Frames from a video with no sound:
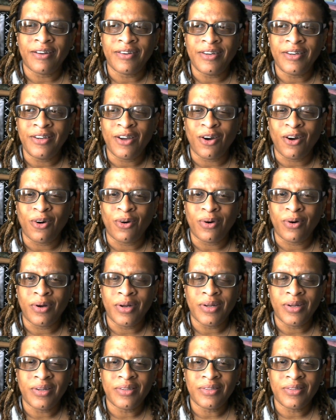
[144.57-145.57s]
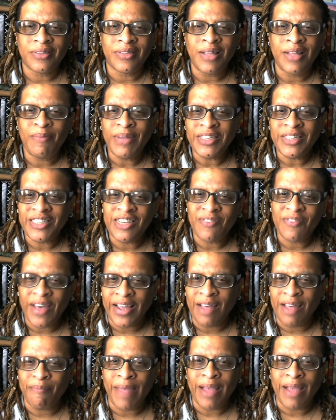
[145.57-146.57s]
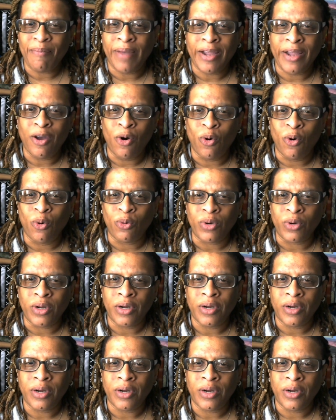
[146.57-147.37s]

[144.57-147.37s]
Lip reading: you know, let me see if I can make my own